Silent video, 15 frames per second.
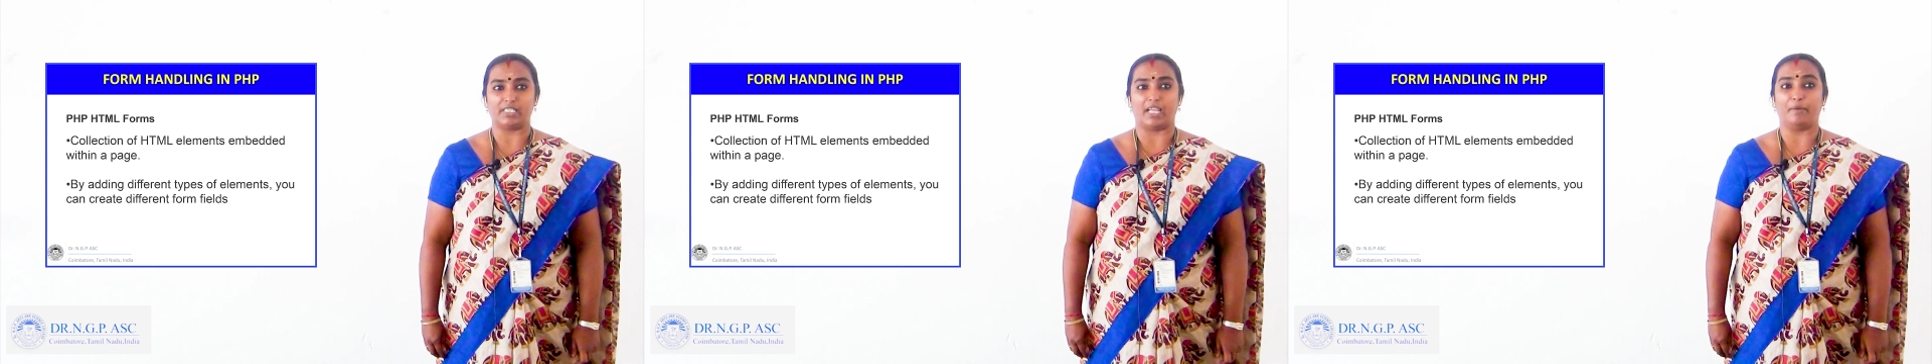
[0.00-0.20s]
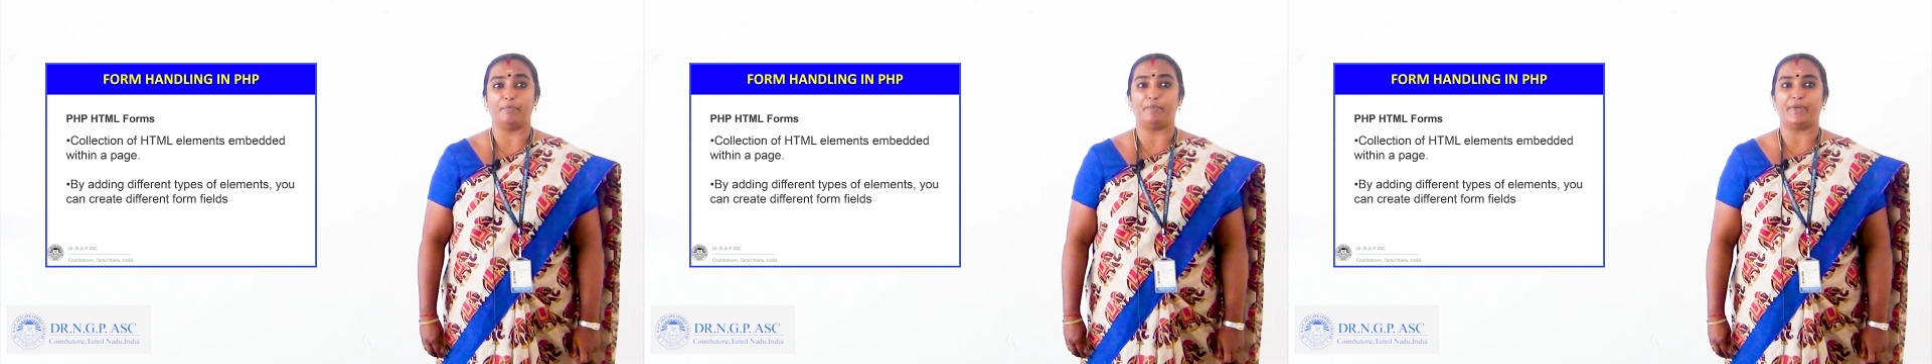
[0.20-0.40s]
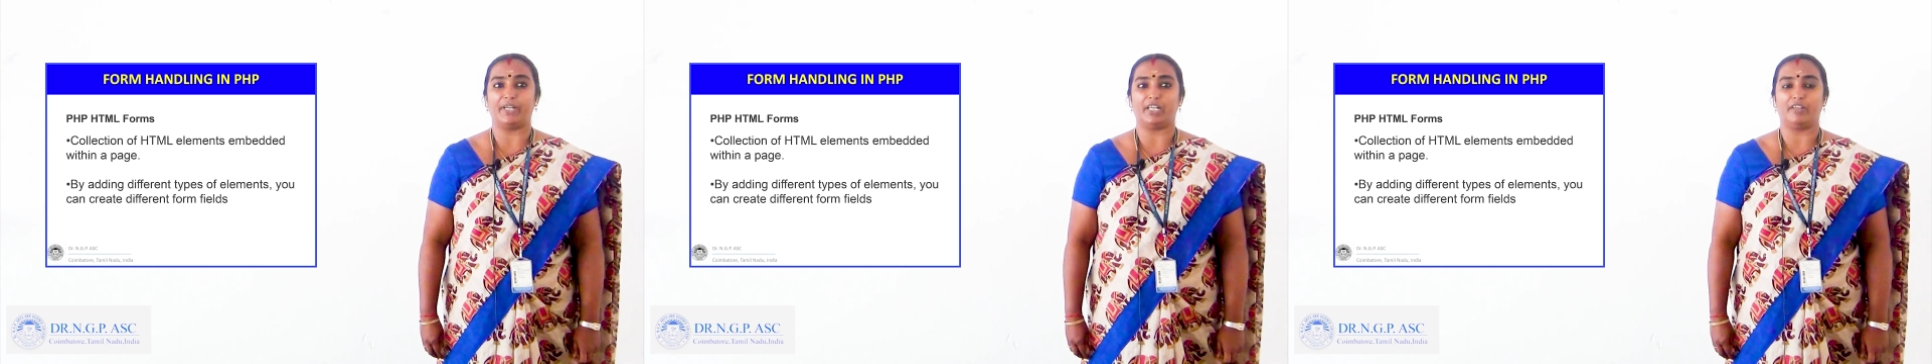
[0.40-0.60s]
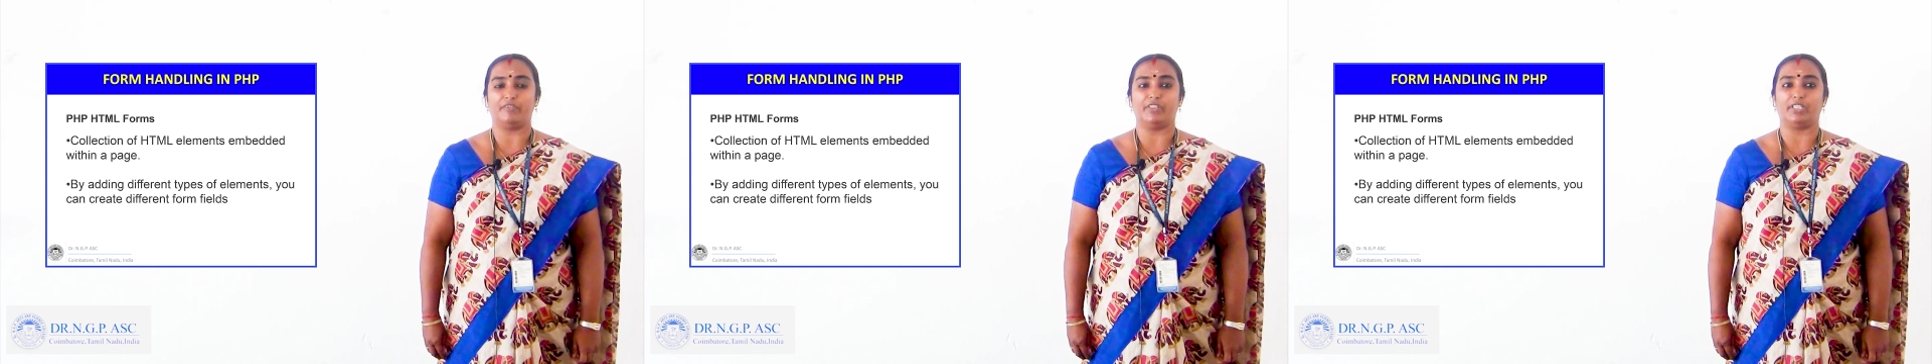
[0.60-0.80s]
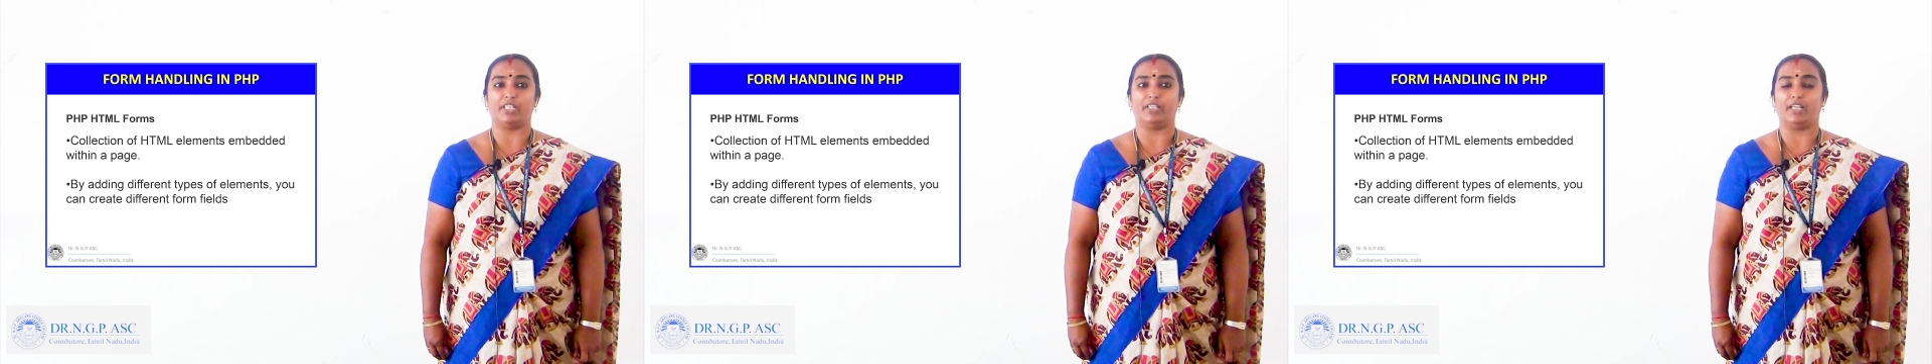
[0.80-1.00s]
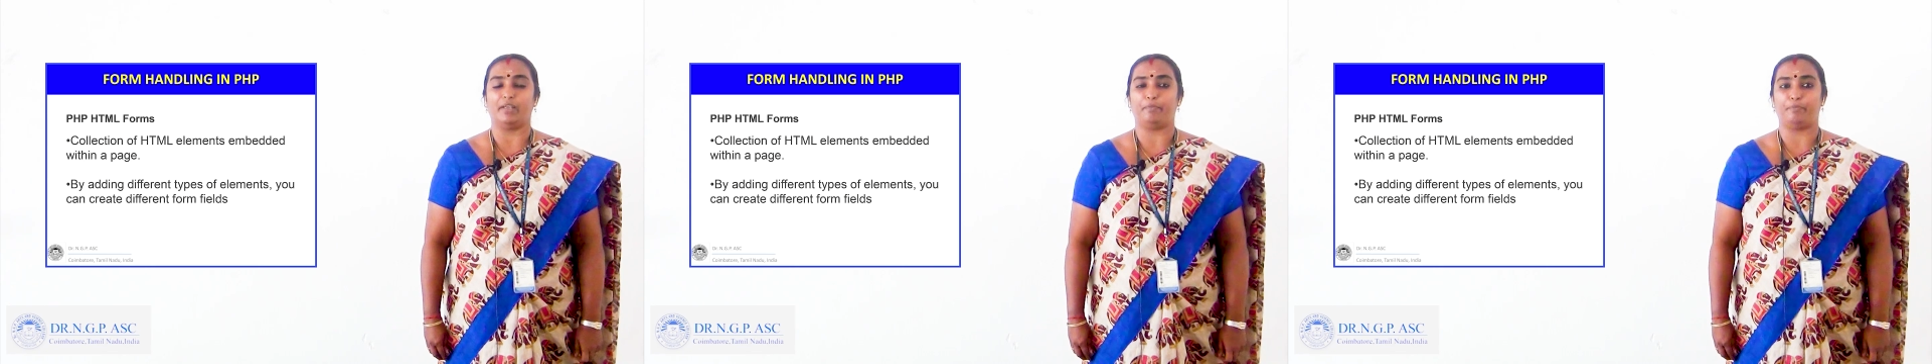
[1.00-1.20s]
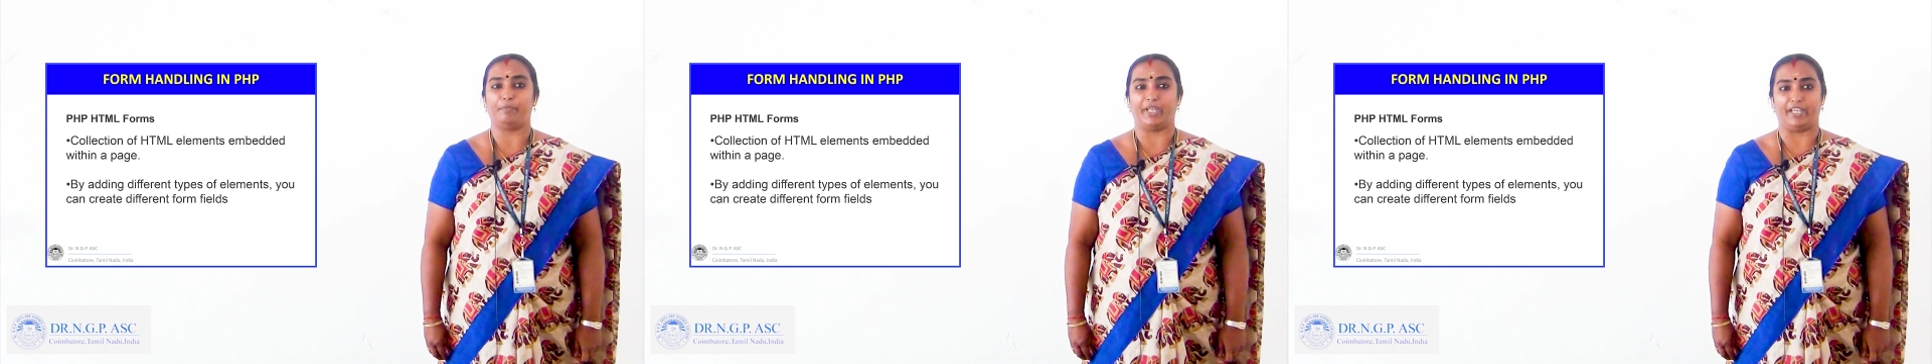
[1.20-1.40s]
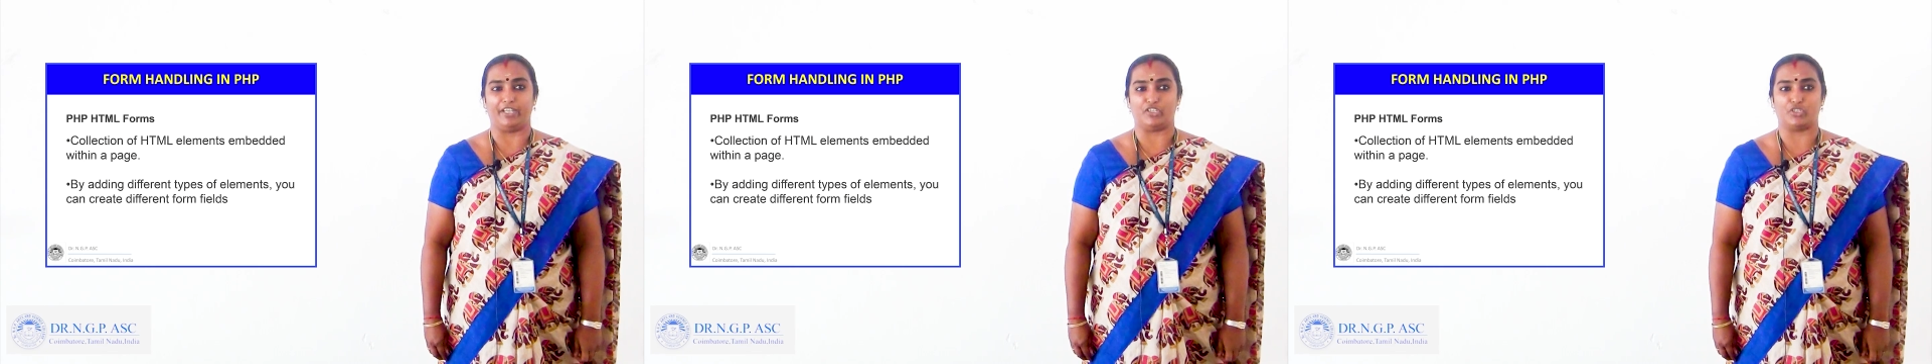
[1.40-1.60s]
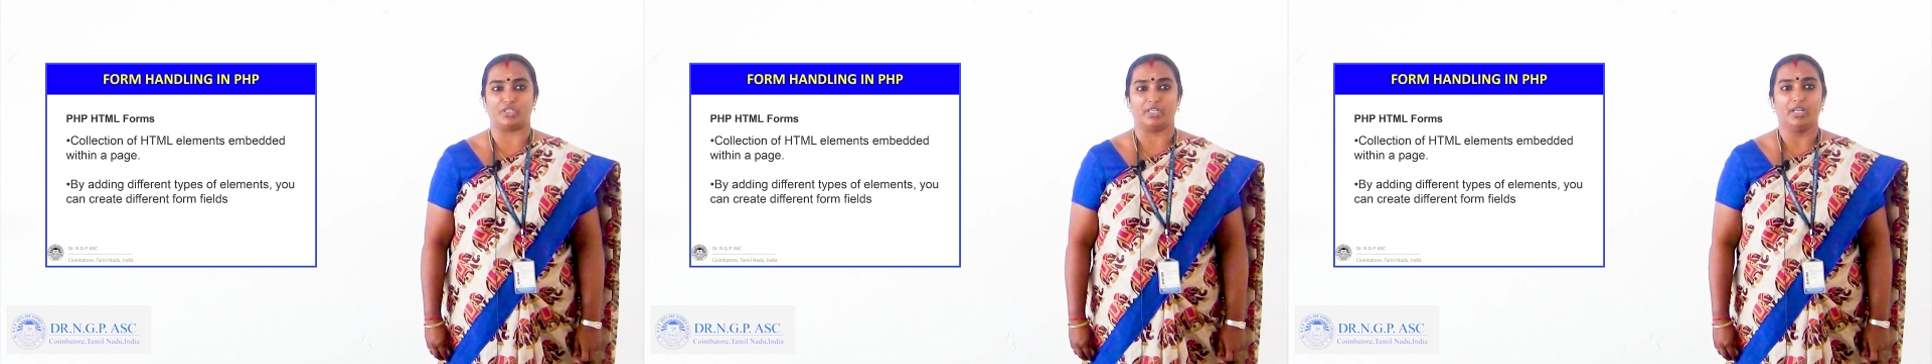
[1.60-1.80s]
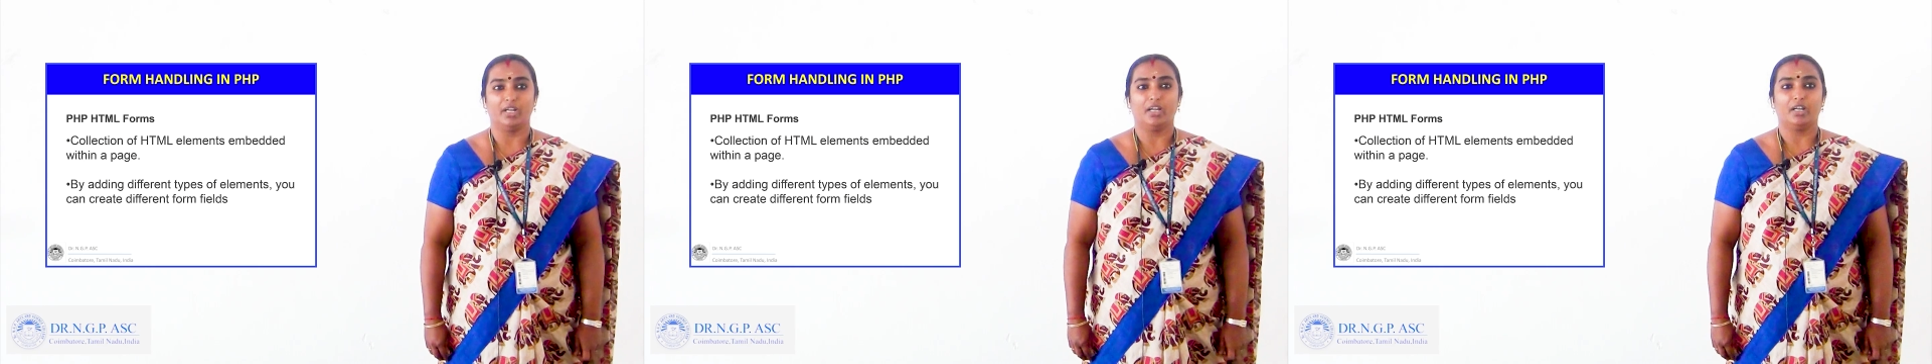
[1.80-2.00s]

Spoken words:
embedded within a page.